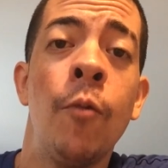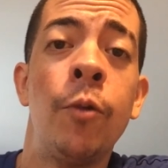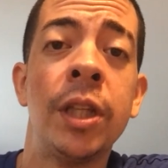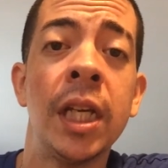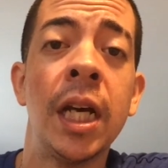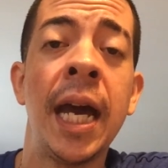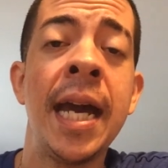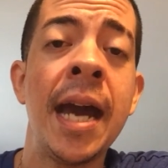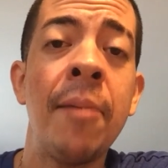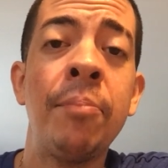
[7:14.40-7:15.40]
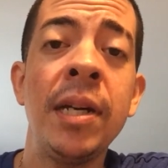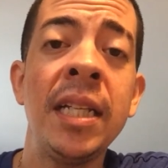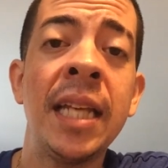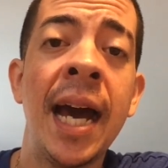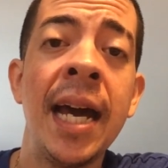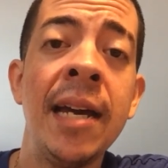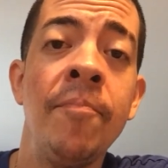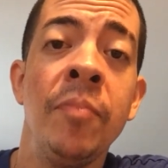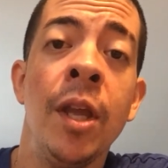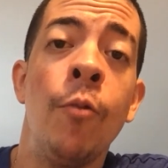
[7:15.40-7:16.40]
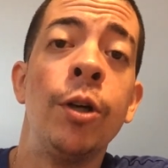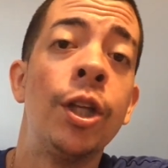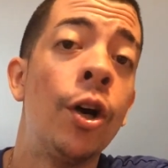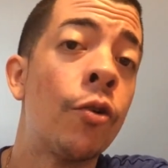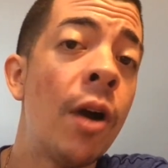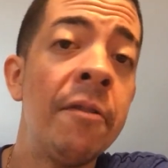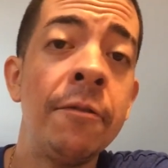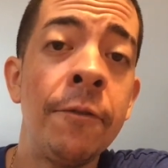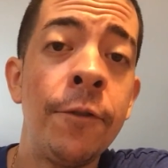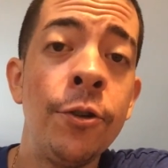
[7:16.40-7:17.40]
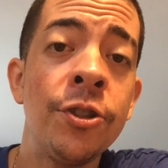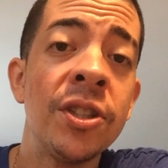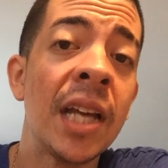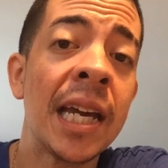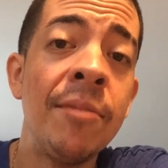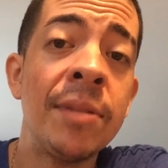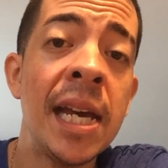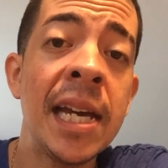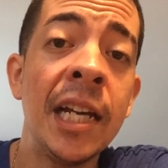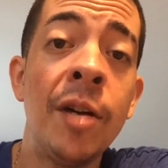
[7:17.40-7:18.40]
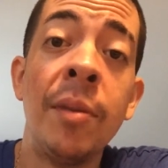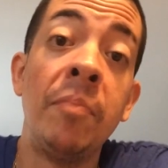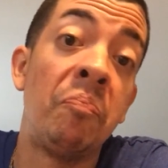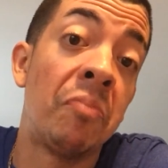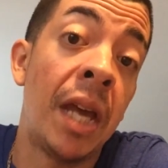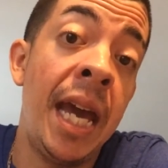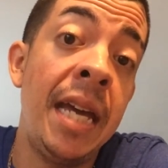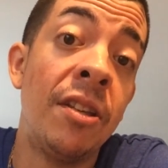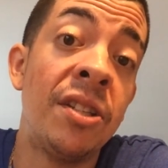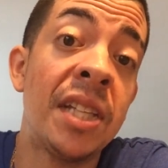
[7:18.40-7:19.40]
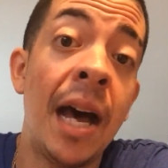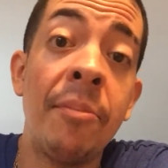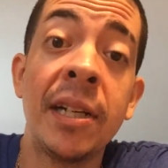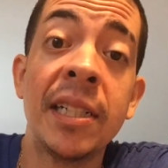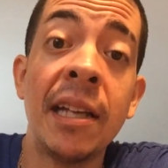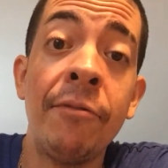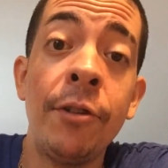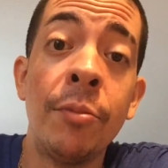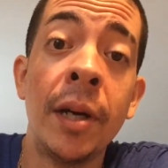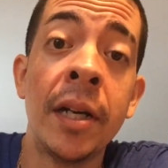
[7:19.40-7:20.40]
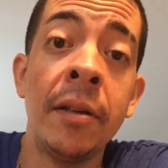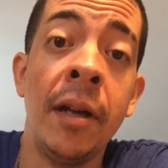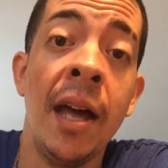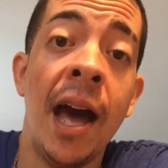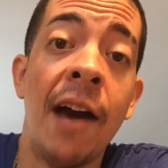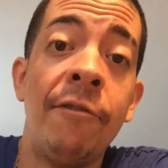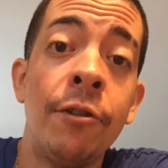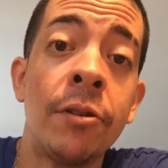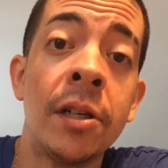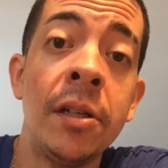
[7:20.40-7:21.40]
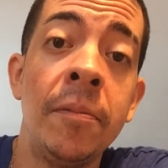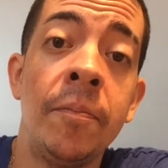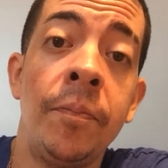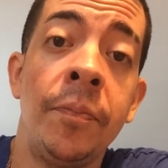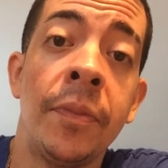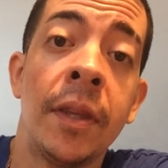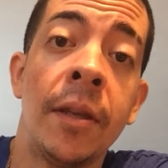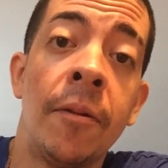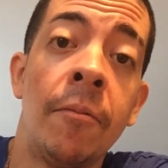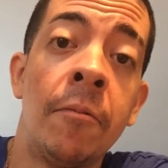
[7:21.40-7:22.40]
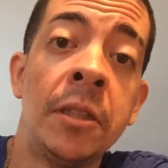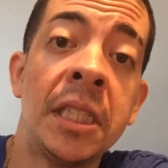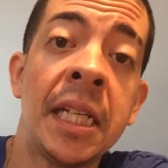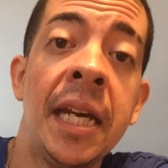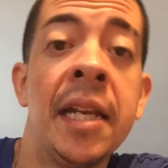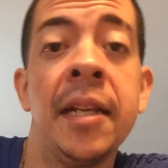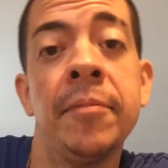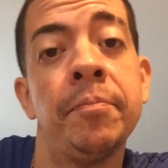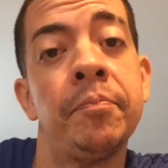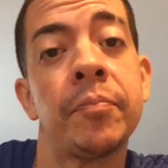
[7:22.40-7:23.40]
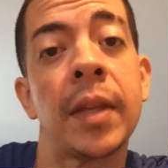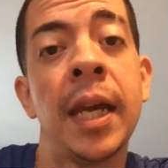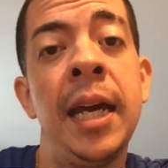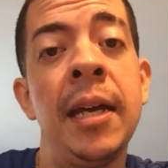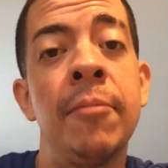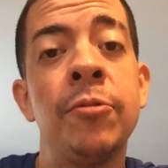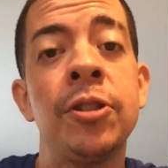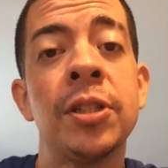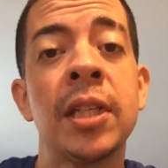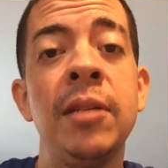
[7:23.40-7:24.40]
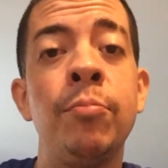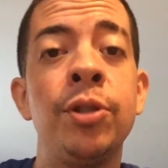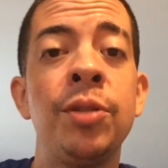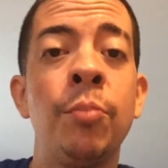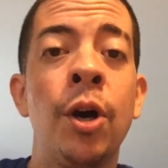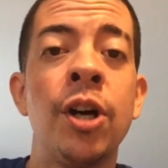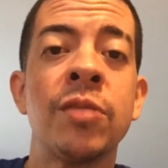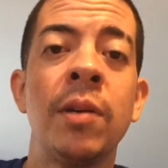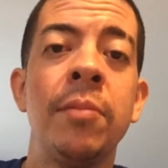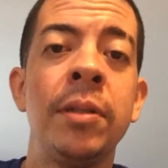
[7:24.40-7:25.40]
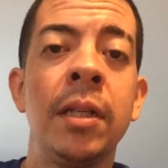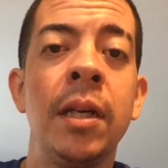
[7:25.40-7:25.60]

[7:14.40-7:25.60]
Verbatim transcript: with the AIP diet, with the Krevlin infusions. I keep taking them, and hey, they stop it because I feel better. I feel good once again, and hey, I'm just keep pushing bars, baby.